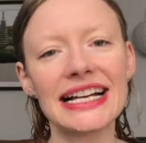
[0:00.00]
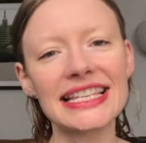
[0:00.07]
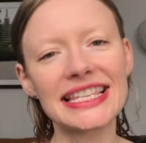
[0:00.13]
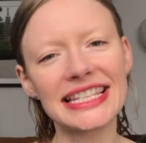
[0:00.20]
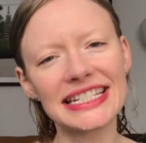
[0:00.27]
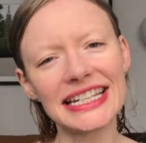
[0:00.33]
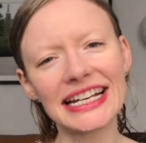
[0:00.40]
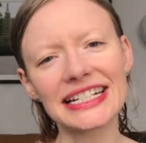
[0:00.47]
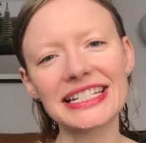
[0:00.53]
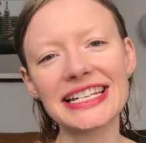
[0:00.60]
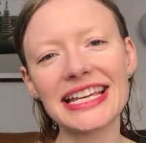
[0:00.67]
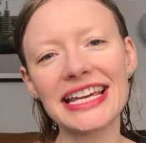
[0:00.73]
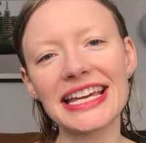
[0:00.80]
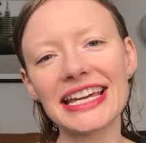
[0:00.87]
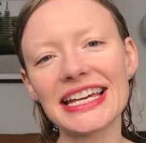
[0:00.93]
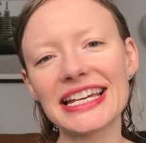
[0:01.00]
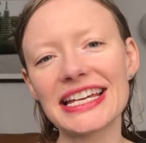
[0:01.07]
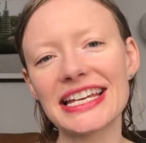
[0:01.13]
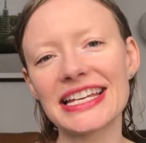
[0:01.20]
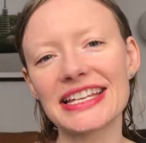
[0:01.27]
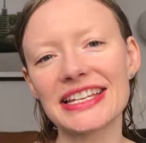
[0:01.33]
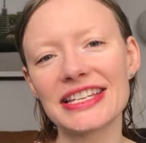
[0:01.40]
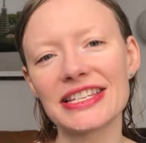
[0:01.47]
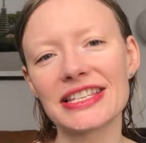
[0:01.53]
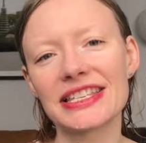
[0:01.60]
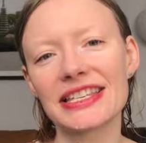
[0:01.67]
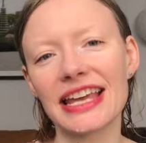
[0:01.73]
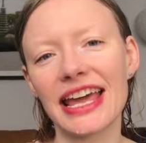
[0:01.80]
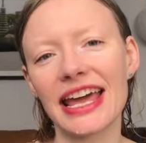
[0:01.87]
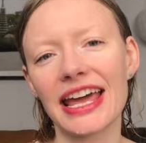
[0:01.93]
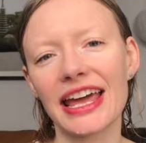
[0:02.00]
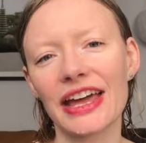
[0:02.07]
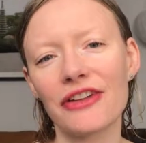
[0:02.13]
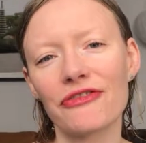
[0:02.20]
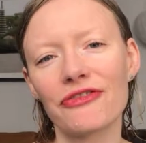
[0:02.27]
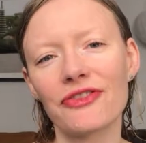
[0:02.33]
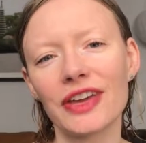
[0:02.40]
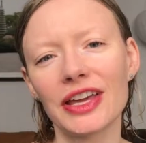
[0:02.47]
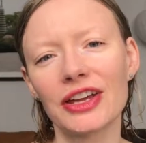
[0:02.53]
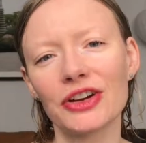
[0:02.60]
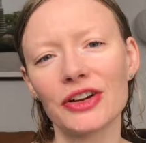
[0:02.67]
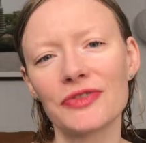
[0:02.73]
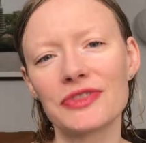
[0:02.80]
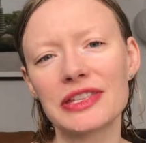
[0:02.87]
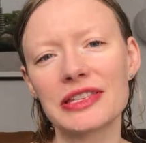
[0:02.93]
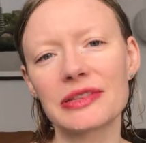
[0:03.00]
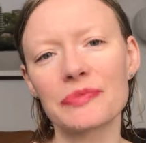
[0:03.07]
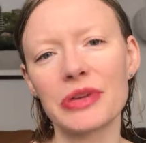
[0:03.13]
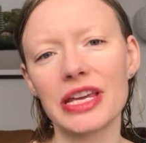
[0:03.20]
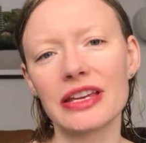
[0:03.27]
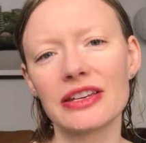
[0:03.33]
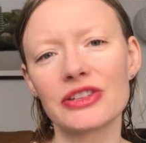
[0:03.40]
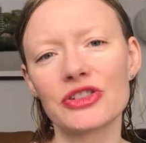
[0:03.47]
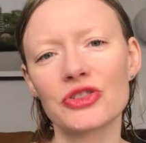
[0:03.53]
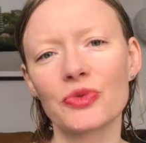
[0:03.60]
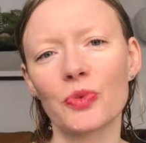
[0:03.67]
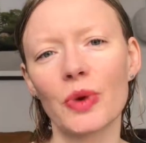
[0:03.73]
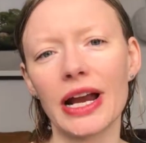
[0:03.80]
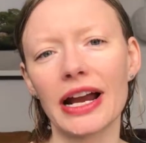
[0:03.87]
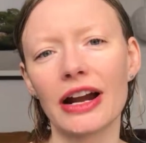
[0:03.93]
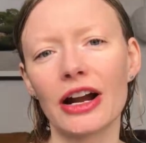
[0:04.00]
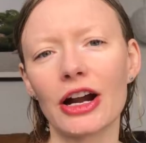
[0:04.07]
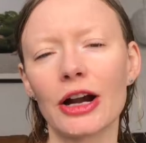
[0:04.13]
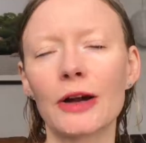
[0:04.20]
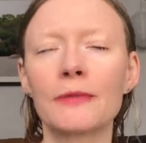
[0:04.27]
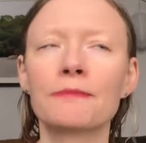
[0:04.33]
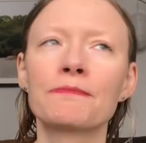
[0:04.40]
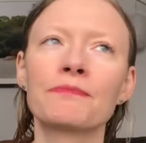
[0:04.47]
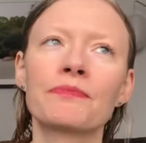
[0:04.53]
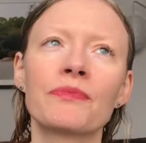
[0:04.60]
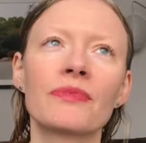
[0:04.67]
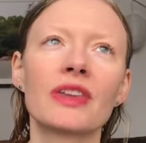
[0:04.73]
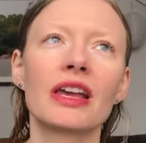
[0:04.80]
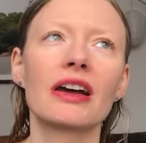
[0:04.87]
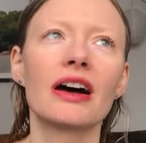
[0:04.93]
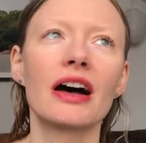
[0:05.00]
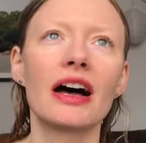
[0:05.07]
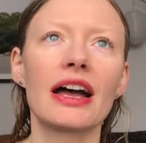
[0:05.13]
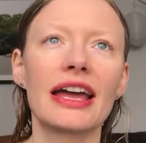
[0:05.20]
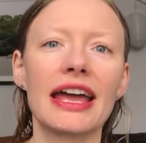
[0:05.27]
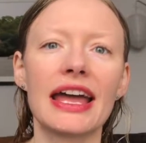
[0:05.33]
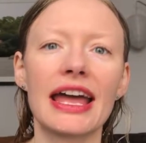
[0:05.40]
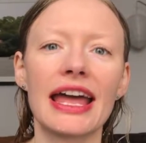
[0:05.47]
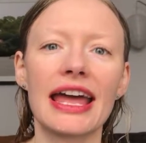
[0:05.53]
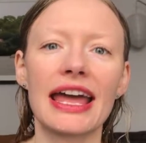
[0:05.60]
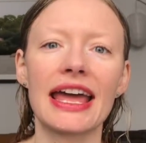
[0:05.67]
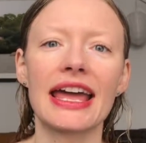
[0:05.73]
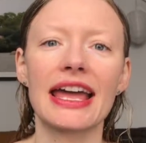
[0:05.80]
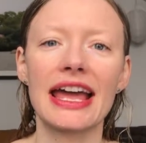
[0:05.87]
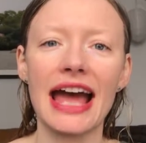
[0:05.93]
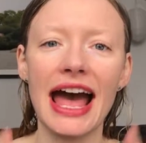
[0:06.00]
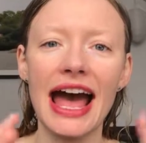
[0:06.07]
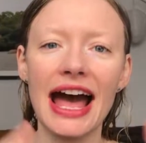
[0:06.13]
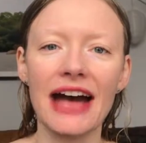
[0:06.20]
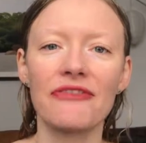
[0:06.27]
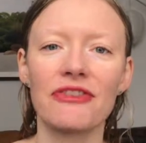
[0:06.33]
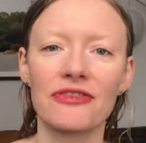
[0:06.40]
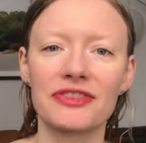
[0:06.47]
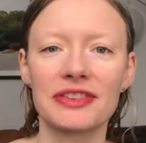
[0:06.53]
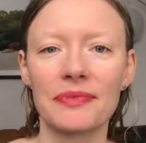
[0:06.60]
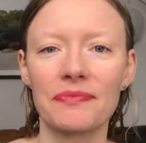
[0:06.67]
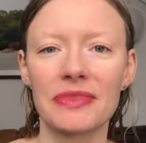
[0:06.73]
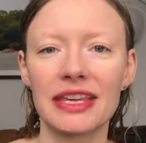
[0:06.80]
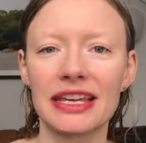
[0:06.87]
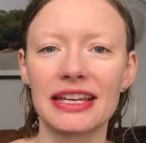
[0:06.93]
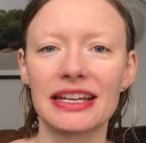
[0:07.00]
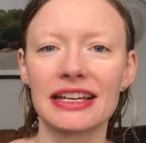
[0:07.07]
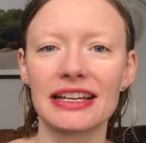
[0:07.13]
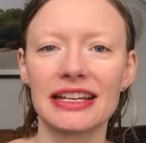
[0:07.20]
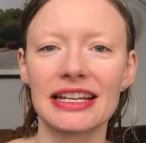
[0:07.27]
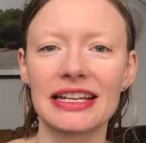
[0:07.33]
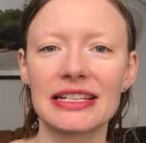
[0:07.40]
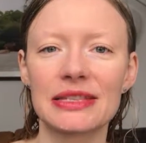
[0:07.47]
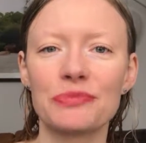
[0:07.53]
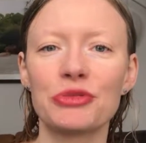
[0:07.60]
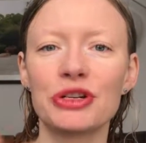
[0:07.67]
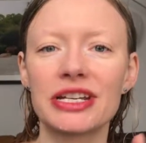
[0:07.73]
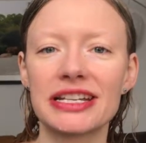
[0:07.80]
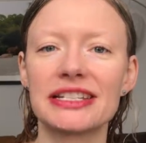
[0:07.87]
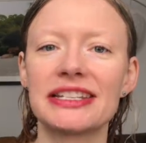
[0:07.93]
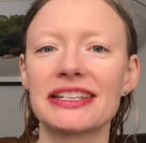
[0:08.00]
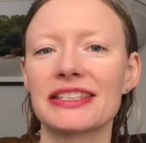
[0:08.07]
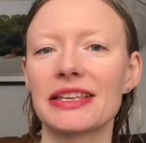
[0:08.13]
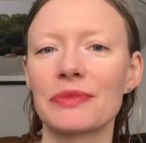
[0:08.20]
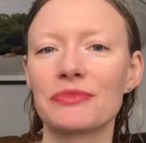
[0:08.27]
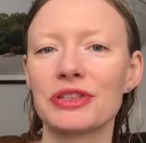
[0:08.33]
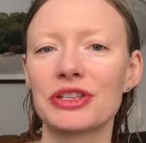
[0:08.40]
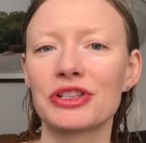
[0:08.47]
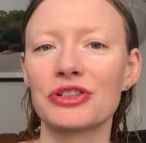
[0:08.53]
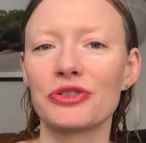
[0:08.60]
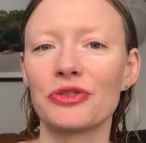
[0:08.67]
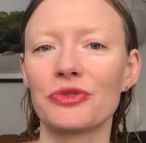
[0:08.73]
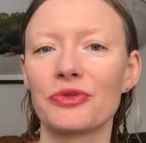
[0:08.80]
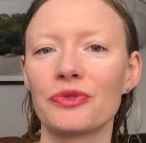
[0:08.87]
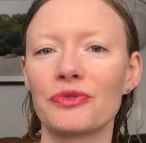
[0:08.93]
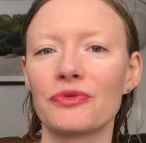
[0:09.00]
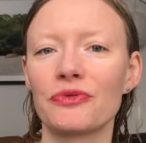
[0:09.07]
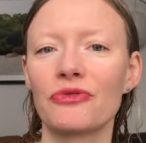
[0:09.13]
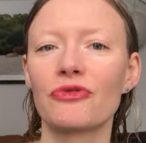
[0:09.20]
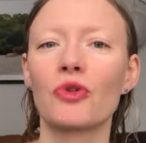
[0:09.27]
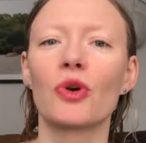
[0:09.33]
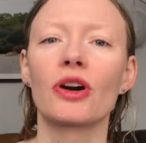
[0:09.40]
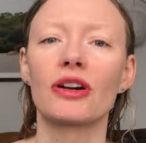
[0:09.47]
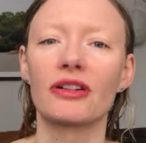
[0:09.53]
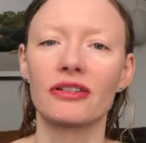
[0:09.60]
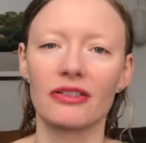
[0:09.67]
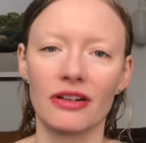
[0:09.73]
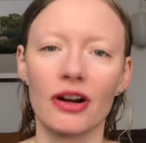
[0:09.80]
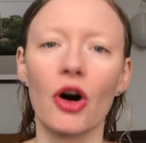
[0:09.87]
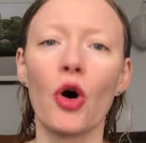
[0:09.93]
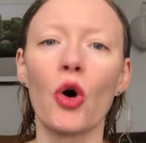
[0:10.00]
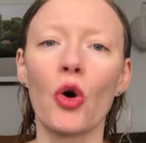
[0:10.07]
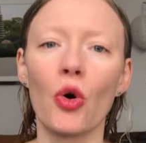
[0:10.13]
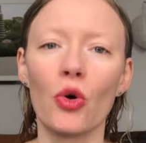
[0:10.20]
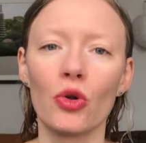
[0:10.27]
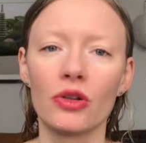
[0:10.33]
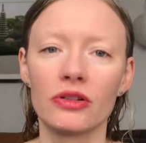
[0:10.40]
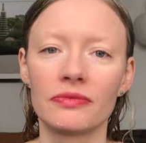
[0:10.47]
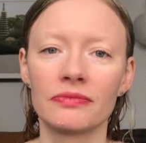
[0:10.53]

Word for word: a synecdoche is a figure of speech where a, a half of something is put into substitute for a whole.